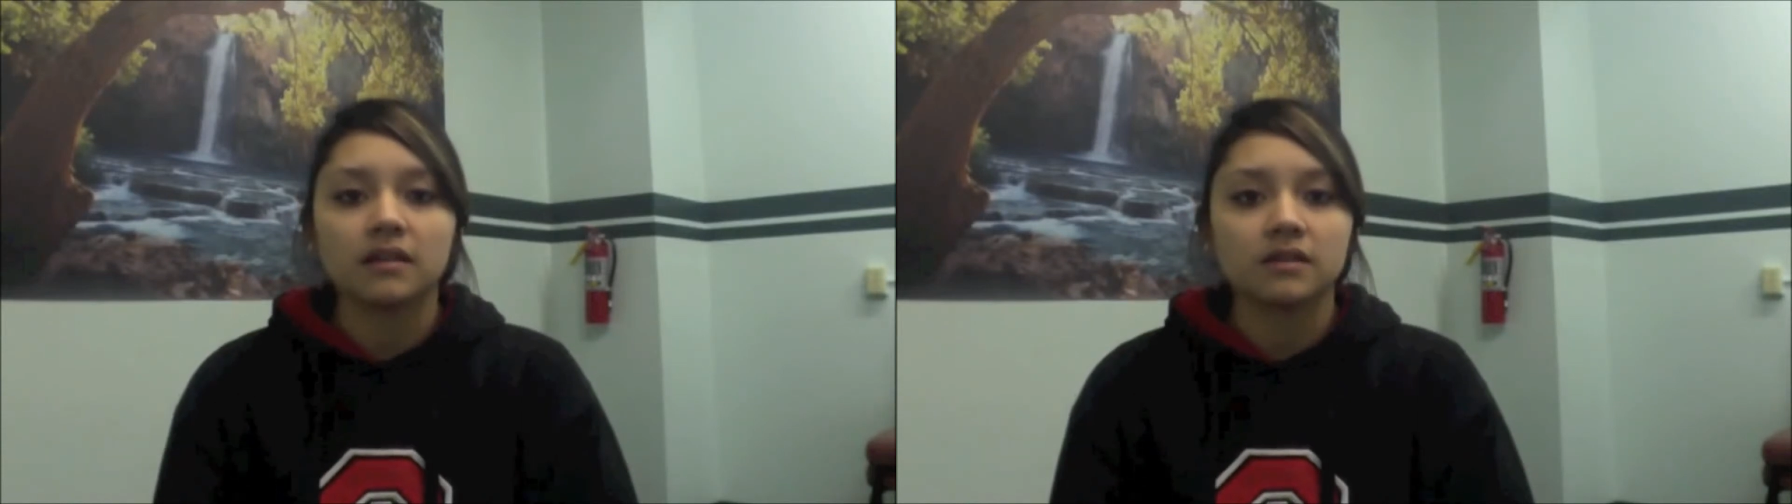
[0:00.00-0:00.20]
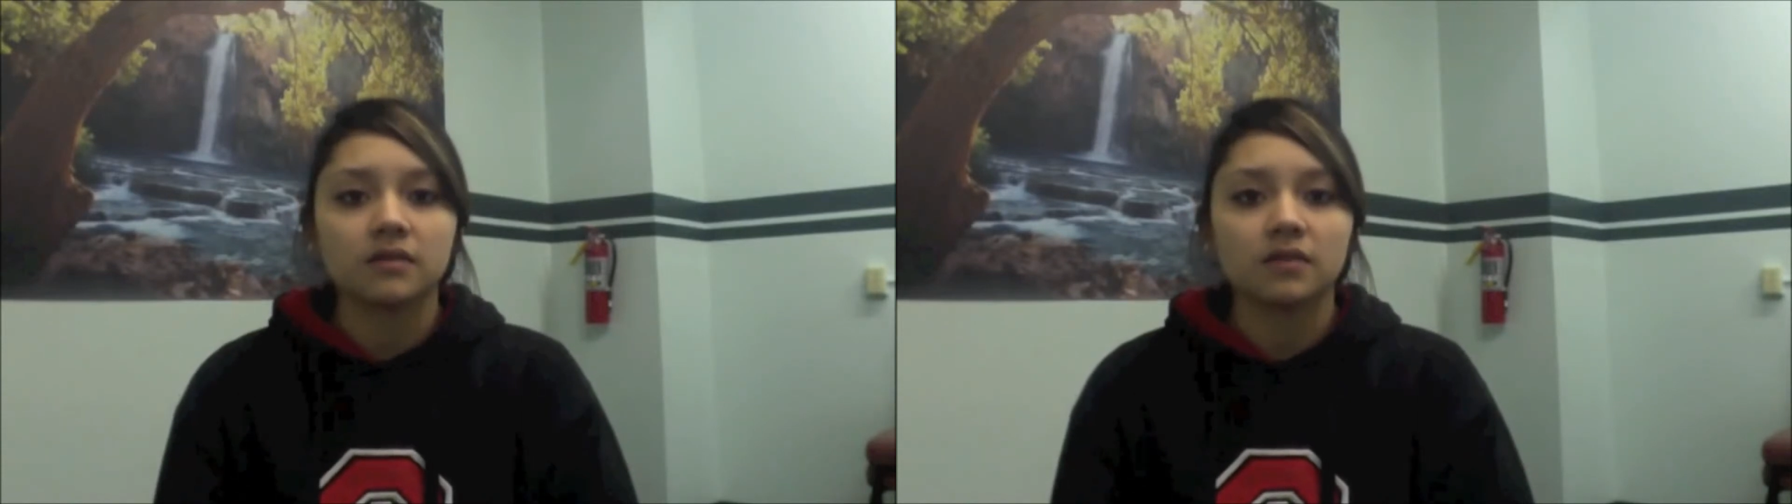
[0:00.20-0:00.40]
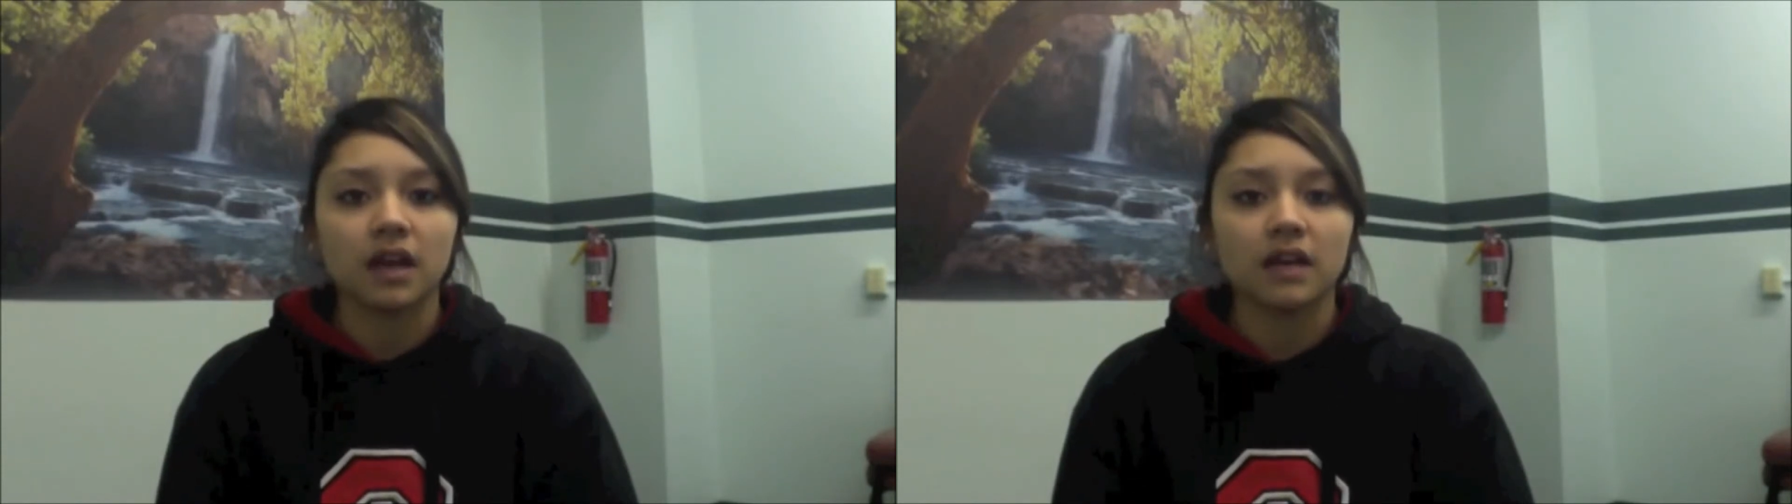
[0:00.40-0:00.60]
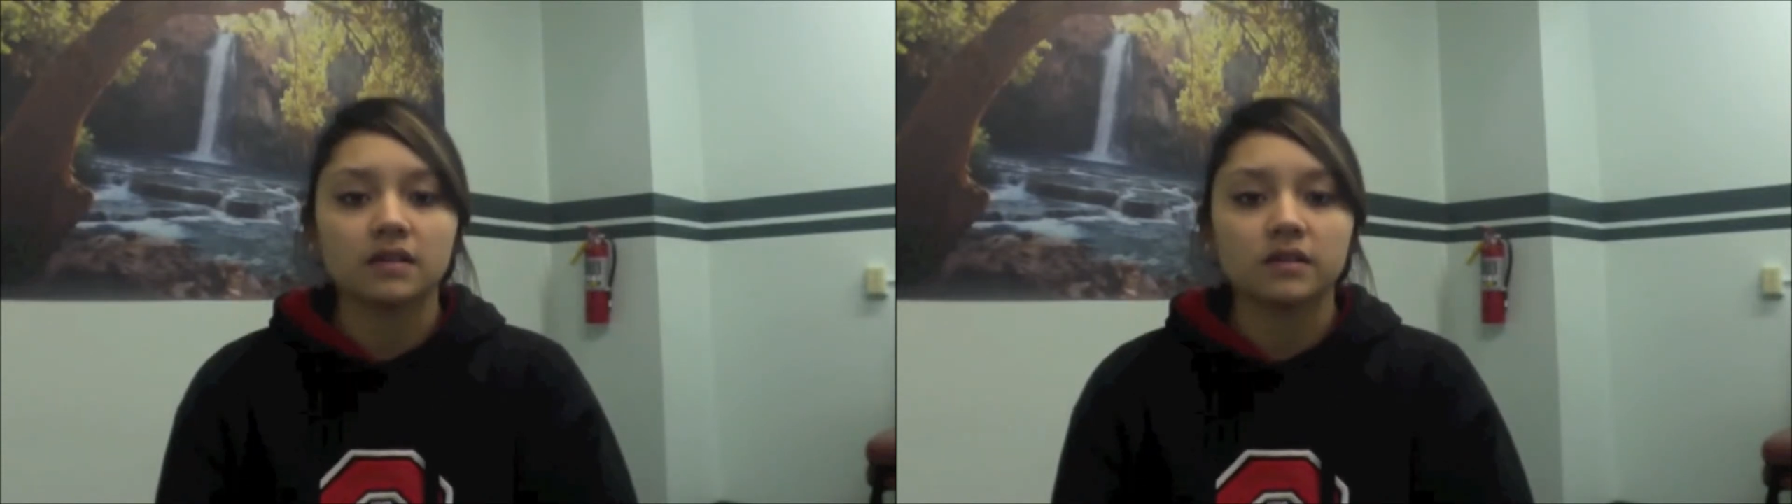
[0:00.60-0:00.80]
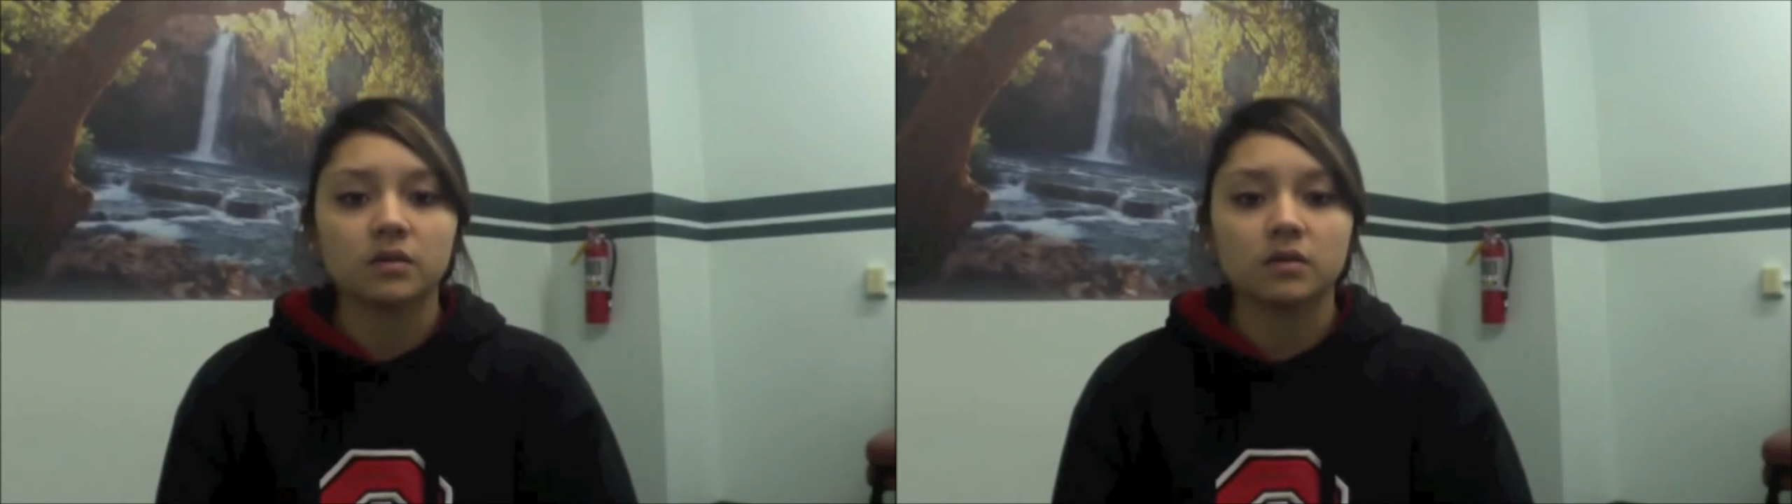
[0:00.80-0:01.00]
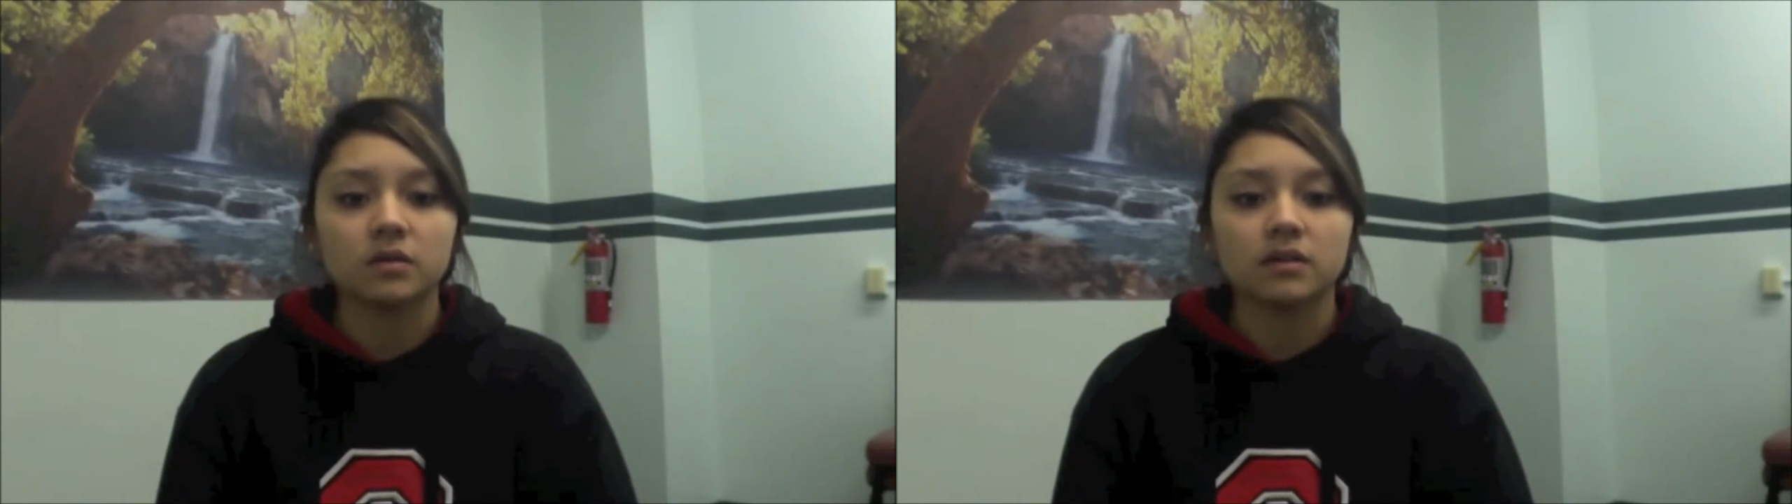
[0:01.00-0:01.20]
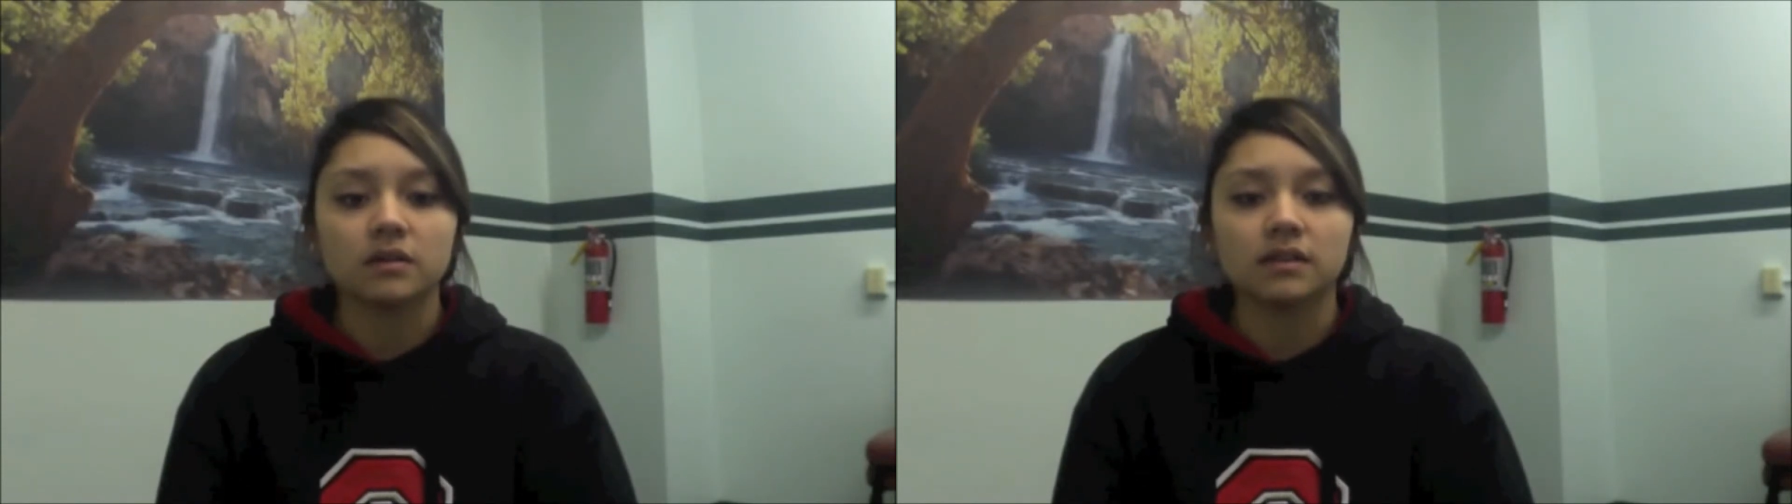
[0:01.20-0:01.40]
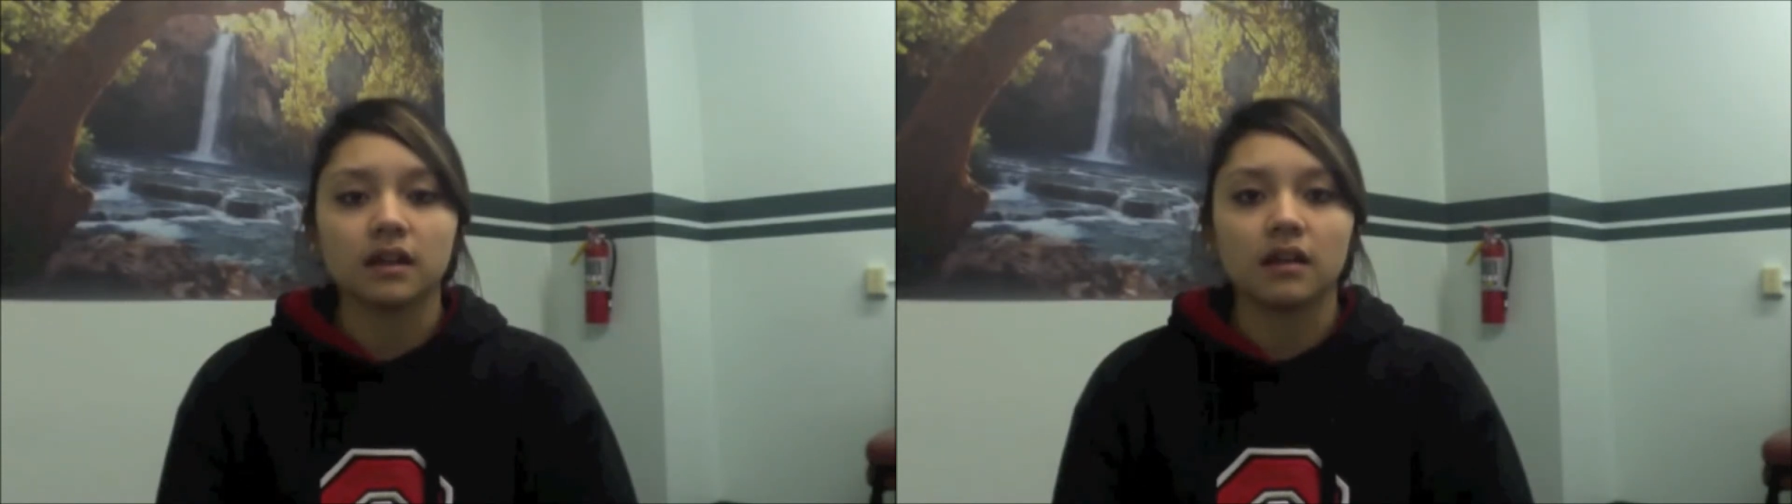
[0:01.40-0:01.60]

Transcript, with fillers: different kinds of schools.